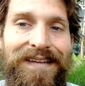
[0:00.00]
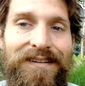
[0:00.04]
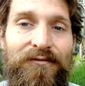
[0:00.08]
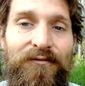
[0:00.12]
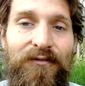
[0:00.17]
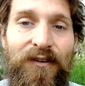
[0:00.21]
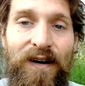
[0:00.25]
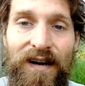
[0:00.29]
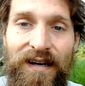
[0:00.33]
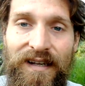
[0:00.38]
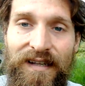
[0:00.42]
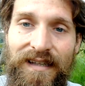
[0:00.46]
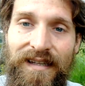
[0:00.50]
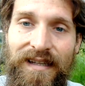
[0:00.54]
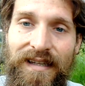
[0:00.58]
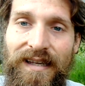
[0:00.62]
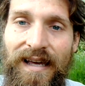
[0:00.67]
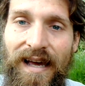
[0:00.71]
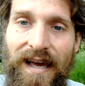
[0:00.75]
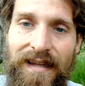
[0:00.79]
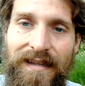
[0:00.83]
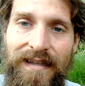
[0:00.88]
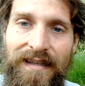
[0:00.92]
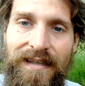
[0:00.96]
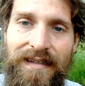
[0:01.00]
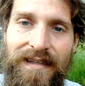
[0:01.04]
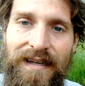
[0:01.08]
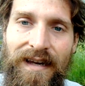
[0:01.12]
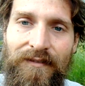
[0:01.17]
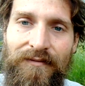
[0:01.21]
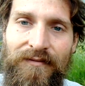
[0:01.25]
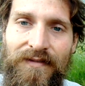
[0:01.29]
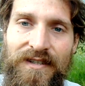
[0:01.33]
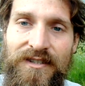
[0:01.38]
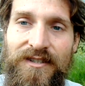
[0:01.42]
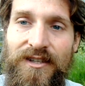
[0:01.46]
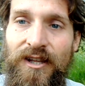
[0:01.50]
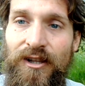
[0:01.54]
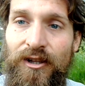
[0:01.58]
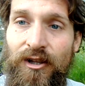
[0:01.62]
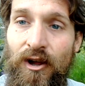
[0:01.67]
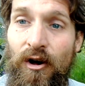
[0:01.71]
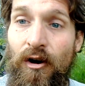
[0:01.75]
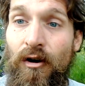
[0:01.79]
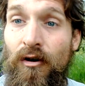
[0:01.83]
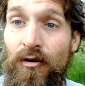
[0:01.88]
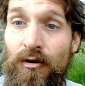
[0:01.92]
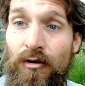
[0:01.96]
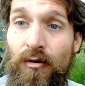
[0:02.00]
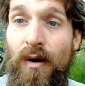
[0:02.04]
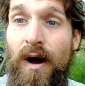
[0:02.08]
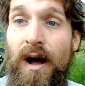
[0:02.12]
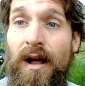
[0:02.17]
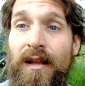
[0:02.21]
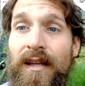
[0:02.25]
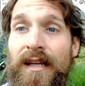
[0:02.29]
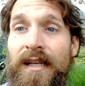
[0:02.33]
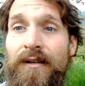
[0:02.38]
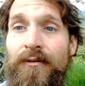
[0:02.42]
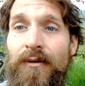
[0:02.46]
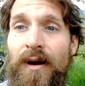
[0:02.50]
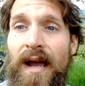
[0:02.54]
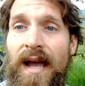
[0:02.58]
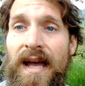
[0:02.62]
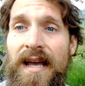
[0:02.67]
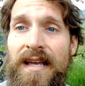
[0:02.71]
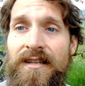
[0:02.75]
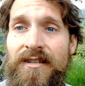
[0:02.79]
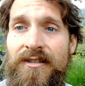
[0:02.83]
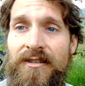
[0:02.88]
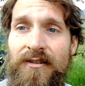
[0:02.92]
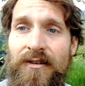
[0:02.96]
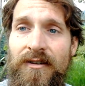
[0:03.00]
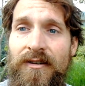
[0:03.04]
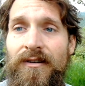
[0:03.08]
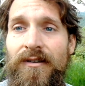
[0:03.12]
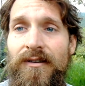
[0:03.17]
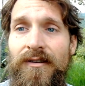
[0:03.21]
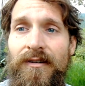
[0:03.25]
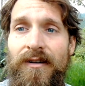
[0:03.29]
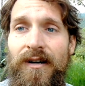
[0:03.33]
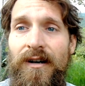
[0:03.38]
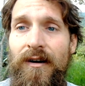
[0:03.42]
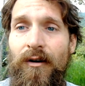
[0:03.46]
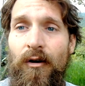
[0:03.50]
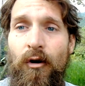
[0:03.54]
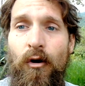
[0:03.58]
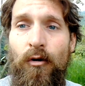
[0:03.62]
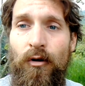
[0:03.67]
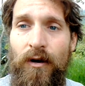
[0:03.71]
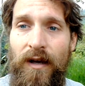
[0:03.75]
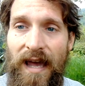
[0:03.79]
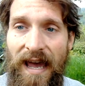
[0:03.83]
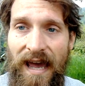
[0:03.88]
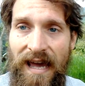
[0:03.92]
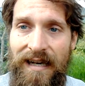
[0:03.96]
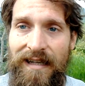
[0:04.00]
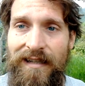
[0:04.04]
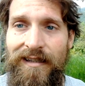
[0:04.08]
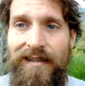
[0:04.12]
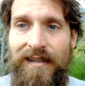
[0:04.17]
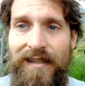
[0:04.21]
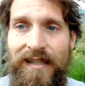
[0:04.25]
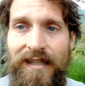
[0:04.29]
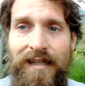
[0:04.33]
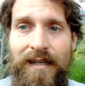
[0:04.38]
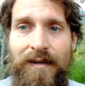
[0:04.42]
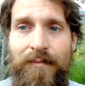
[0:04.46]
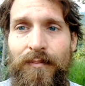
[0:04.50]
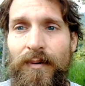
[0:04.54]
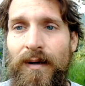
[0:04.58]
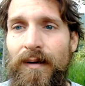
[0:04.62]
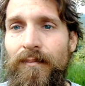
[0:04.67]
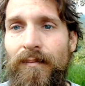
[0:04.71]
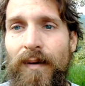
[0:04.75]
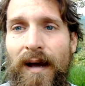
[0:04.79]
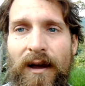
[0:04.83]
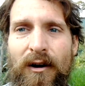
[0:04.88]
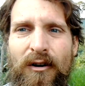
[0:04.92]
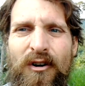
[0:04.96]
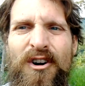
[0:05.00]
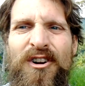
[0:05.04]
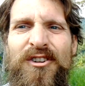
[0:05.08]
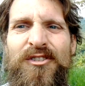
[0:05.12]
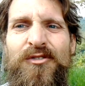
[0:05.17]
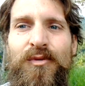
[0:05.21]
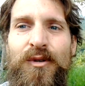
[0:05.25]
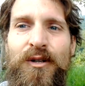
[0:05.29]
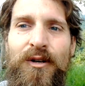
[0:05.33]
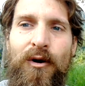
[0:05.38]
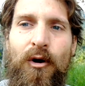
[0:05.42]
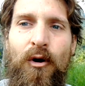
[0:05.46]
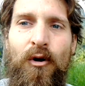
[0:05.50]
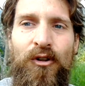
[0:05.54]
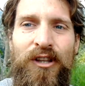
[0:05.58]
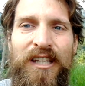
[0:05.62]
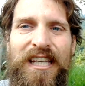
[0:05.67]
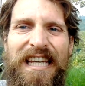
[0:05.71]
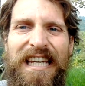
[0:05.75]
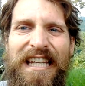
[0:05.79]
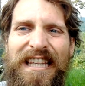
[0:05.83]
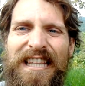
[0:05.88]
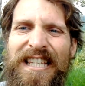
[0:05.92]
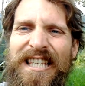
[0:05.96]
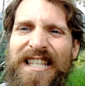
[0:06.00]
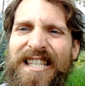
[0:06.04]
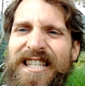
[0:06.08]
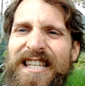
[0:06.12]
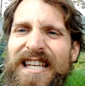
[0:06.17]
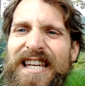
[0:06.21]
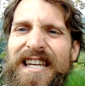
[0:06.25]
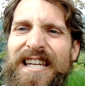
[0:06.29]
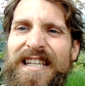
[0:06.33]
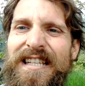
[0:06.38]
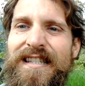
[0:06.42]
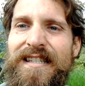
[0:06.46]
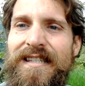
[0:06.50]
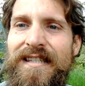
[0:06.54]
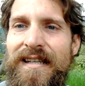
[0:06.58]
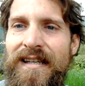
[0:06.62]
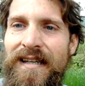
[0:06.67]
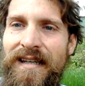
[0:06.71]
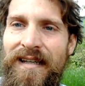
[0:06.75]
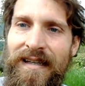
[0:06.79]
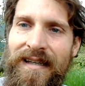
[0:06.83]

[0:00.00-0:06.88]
Funnily, oddly enough, this is a low quality grass, so cattle will eat it, but my horse would only eat the seeds.